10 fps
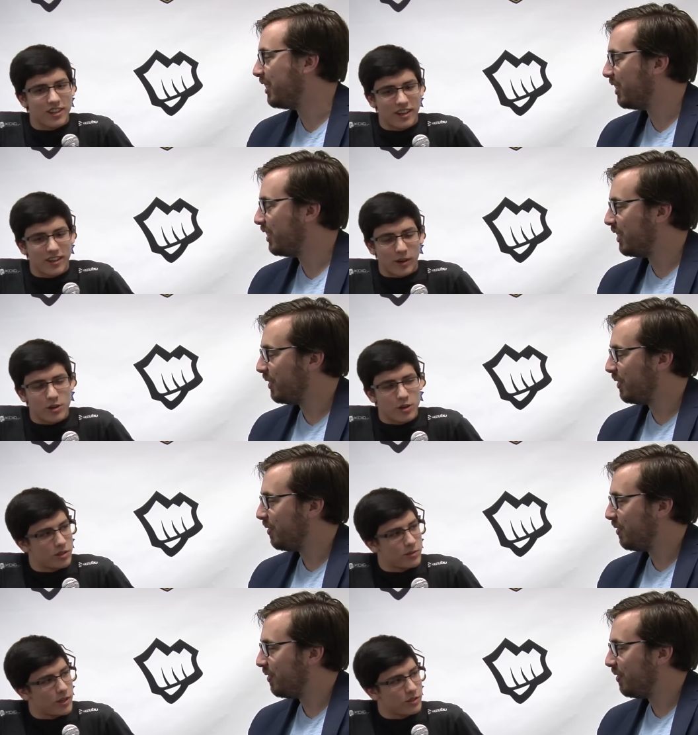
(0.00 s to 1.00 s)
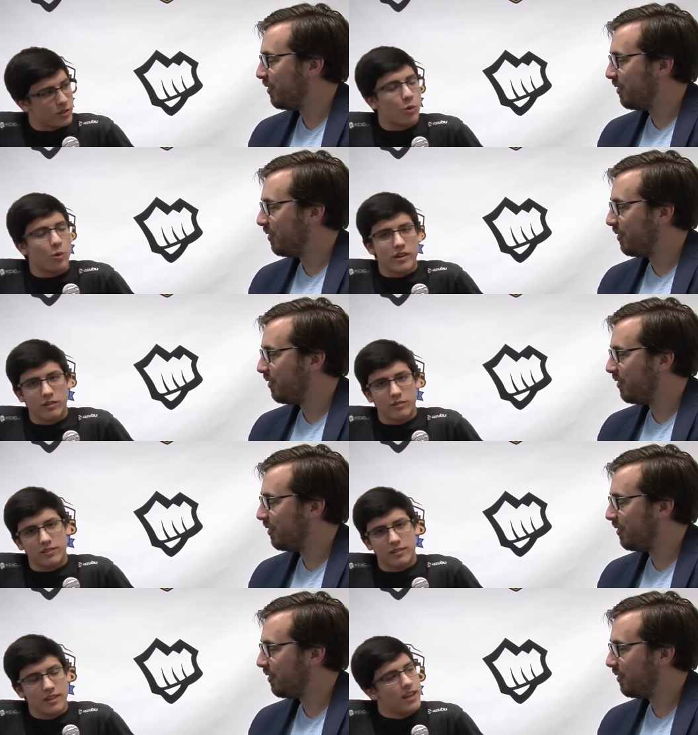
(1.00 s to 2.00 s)
Speaker 1: um, our newest sponsor,
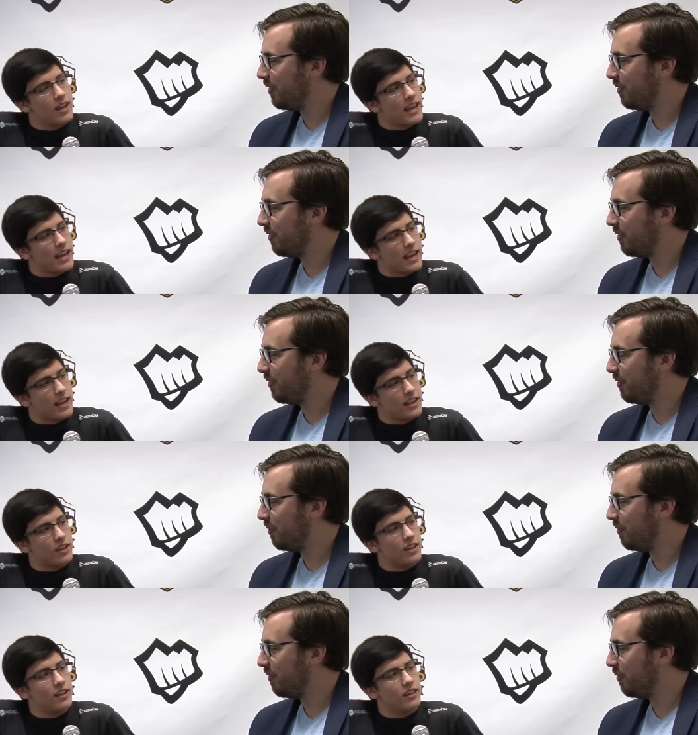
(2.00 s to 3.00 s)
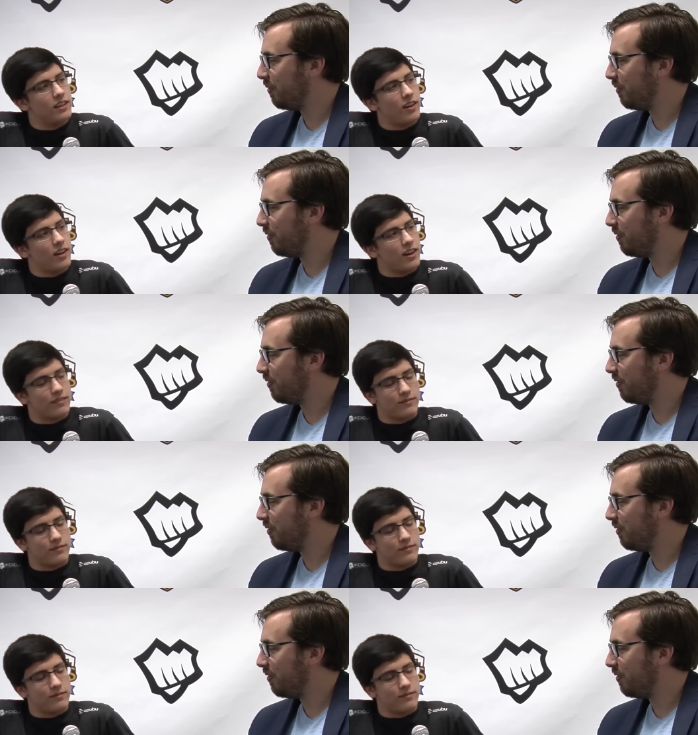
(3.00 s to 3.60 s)
Koyos, and uh,